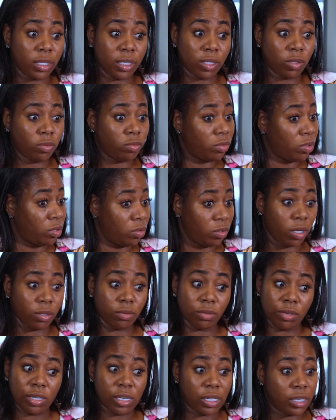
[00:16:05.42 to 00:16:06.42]
this, you know,
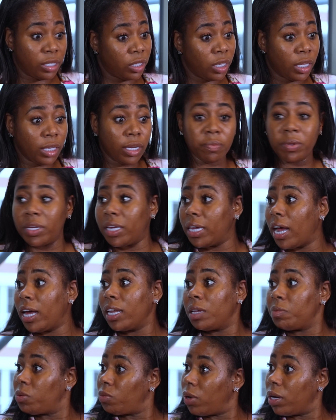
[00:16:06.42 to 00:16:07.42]
let me get out,
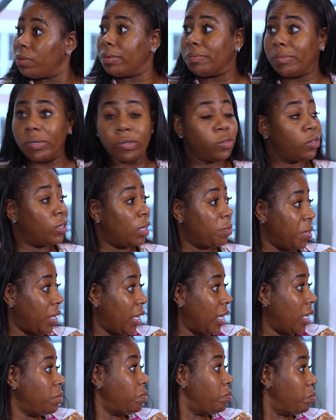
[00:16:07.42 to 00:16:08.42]
let me work my move, let me
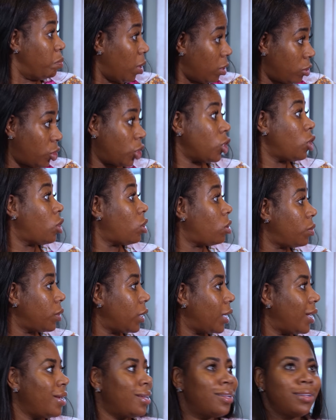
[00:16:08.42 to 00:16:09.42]
keep motion
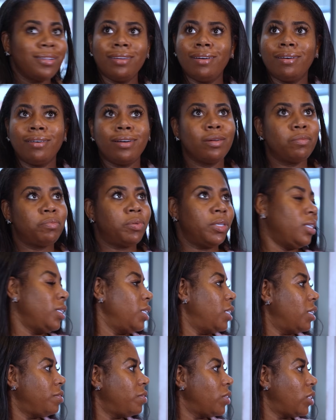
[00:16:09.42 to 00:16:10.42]
going. Yeah.
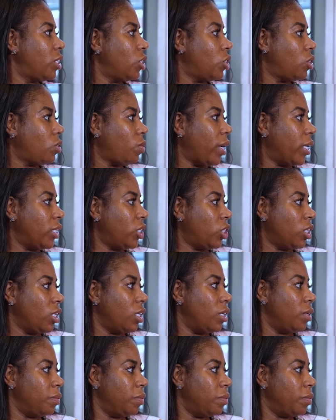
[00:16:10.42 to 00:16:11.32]
Completely different situation.